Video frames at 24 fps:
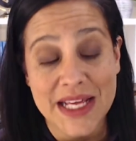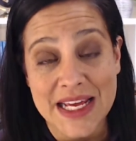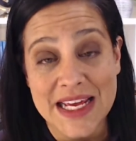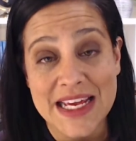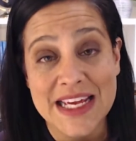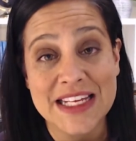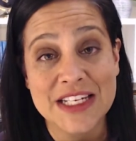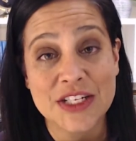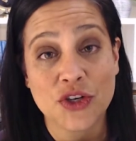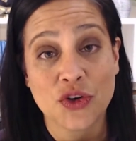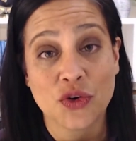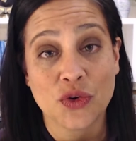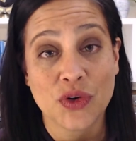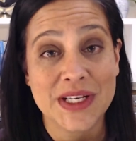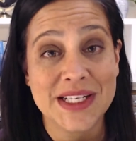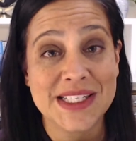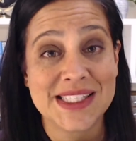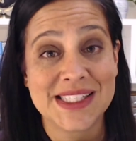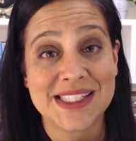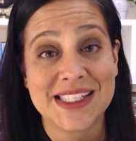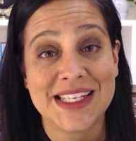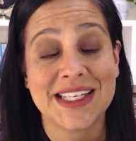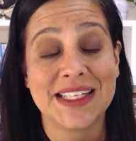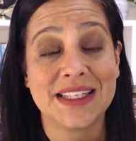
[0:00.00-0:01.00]

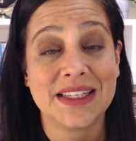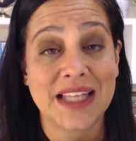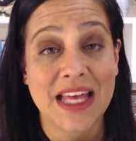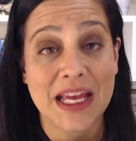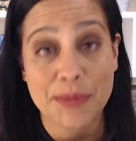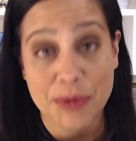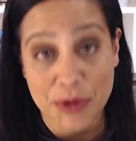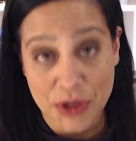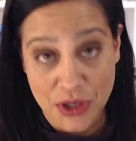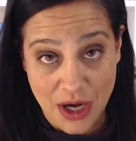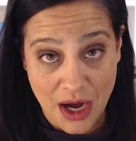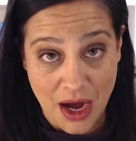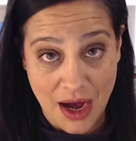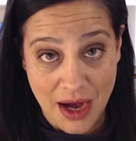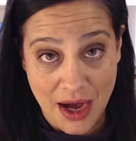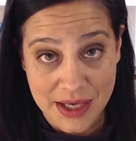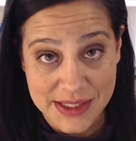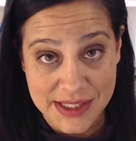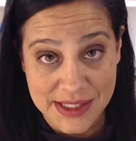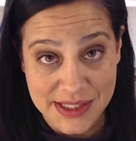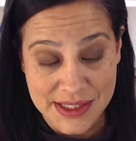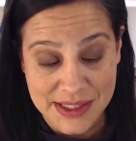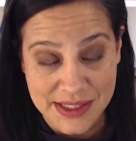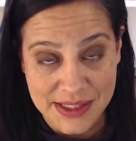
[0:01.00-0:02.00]
increasing labor
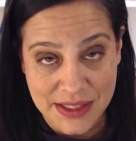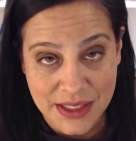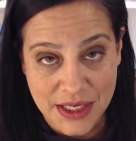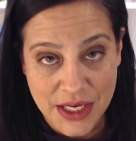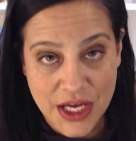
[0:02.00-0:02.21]
costs.